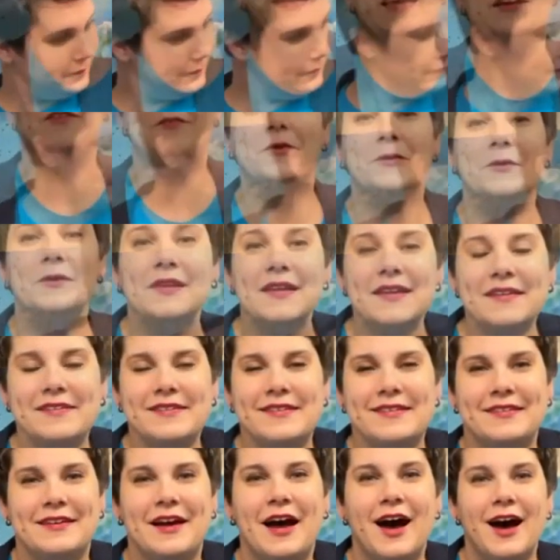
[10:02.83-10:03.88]
If you
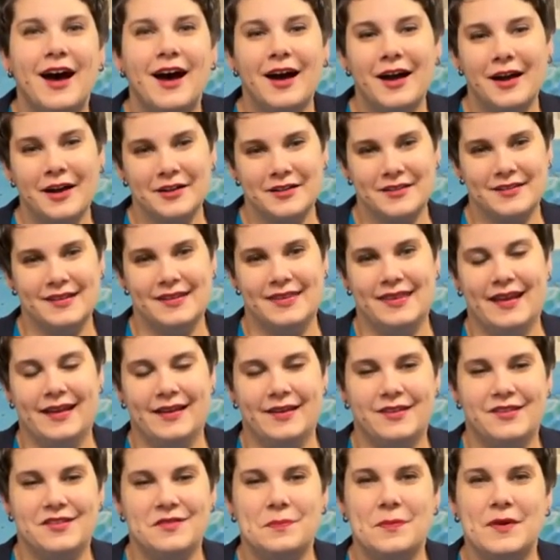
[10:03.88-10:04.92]
listen hard to
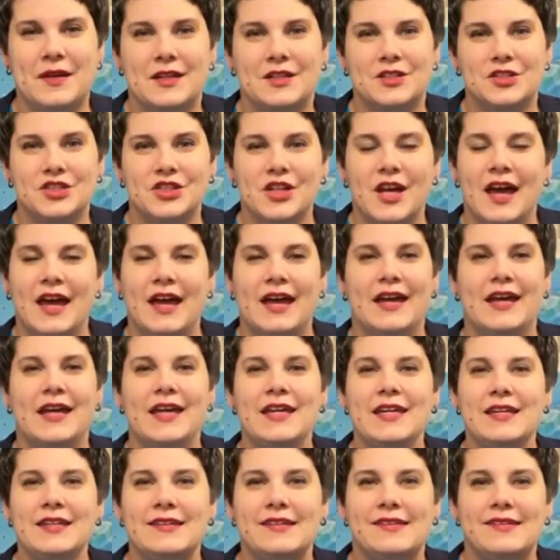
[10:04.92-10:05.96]
that speech,
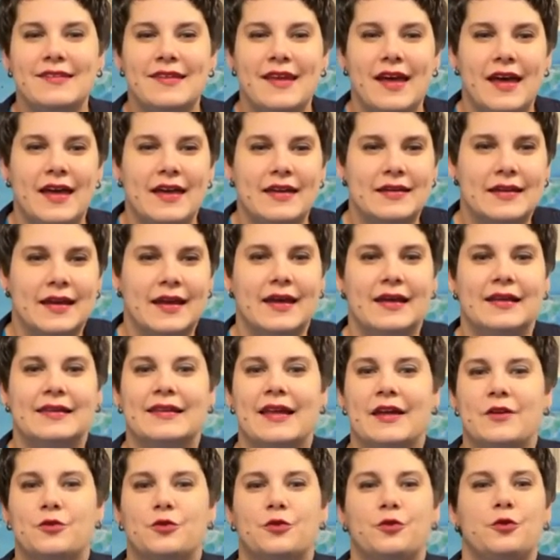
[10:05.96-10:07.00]
he said,
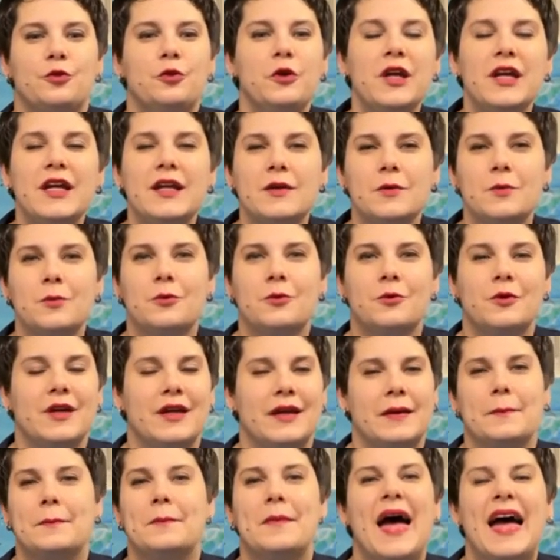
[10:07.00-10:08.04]
let freedom
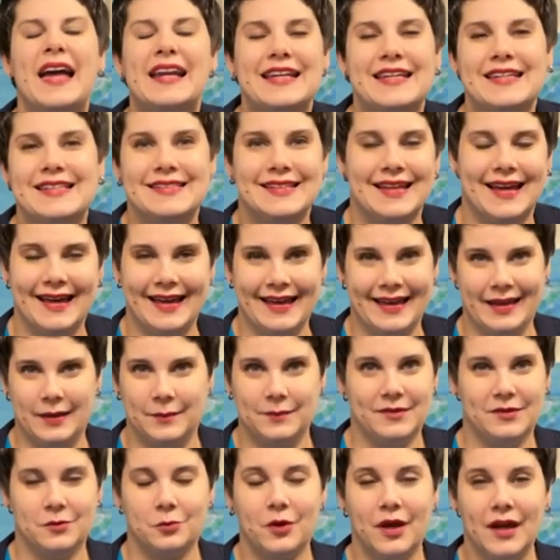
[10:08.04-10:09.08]
ring many
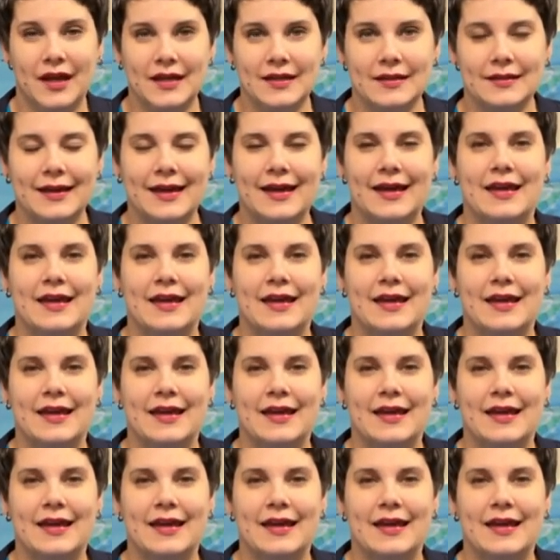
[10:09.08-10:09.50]
times, right?